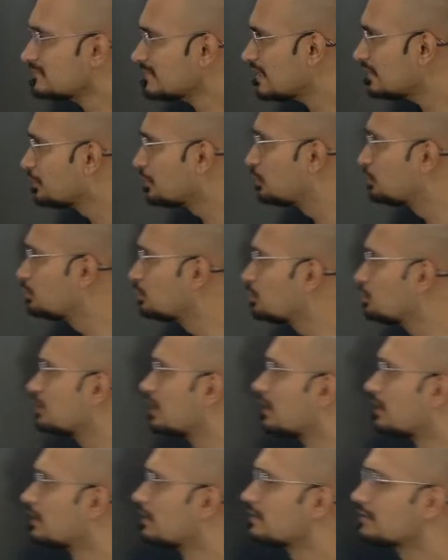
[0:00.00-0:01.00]
due to
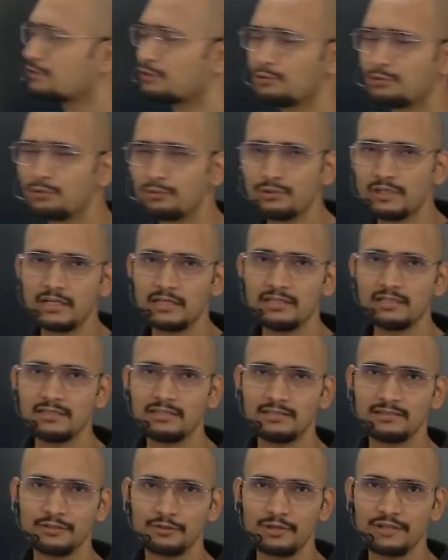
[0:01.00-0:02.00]
the
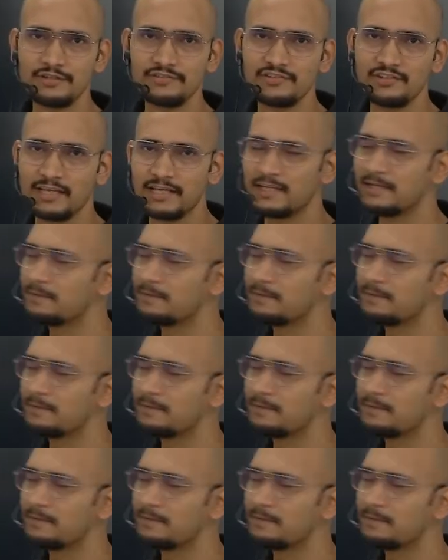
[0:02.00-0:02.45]
you can say